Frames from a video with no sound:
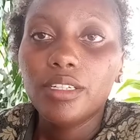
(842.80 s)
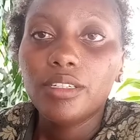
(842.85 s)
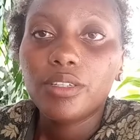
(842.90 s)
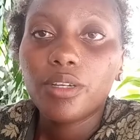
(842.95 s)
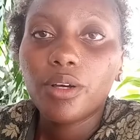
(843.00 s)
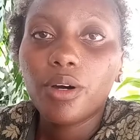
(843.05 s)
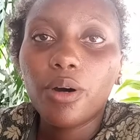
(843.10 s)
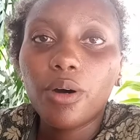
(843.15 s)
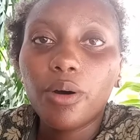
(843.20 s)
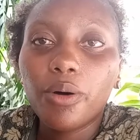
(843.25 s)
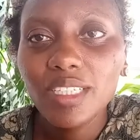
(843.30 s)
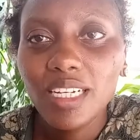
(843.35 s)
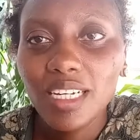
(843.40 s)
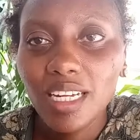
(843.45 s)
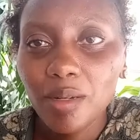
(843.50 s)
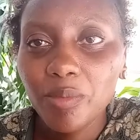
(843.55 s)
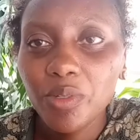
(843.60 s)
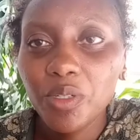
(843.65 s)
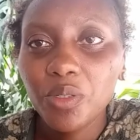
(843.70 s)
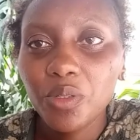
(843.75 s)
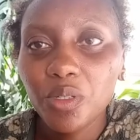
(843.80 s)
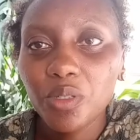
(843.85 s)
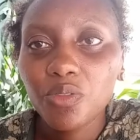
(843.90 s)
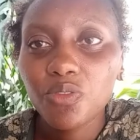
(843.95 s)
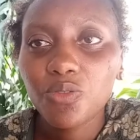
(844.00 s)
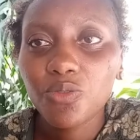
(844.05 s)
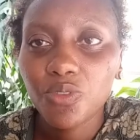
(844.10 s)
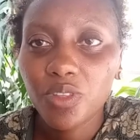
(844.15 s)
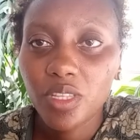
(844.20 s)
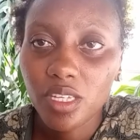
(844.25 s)
So let me know if
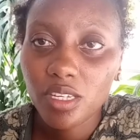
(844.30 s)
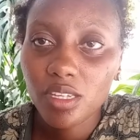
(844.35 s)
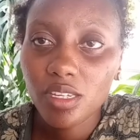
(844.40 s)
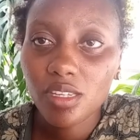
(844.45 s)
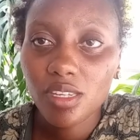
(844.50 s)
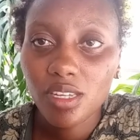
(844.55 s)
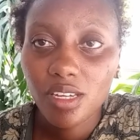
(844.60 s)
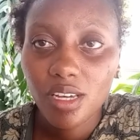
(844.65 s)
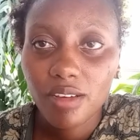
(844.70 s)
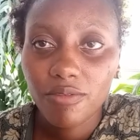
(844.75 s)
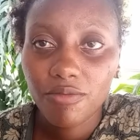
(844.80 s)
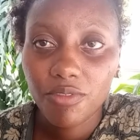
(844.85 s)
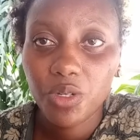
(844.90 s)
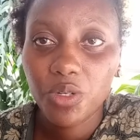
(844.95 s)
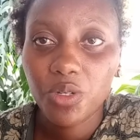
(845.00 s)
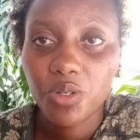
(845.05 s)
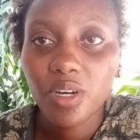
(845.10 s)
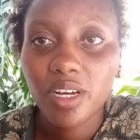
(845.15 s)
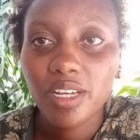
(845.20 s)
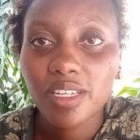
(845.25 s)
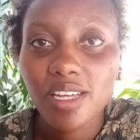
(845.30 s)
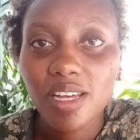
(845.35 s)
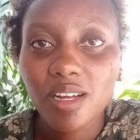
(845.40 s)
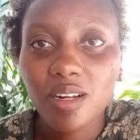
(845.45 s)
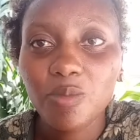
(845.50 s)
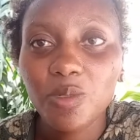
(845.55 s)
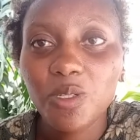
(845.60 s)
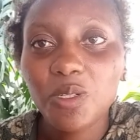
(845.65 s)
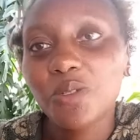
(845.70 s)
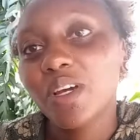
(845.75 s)
this video has
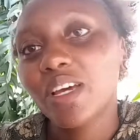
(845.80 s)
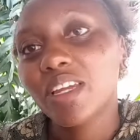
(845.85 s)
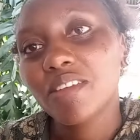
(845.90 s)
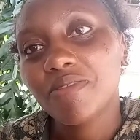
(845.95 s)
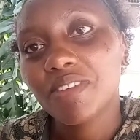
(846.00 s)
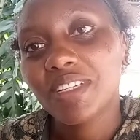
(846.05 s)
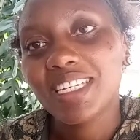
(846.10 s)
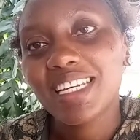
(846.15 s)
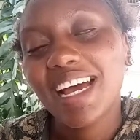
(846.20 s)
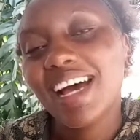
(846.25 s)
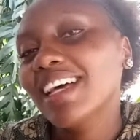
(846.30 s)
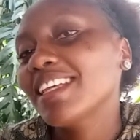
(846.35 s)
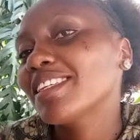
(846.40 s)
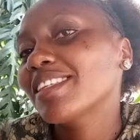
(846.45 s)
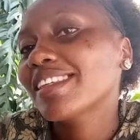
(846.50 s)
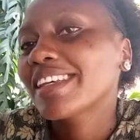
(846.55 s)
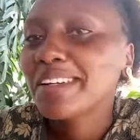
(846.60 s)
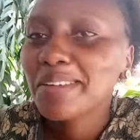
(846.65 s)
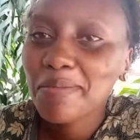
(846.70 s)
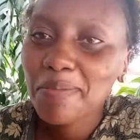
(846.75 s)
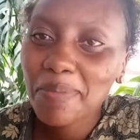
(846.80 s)
helped you and if it has,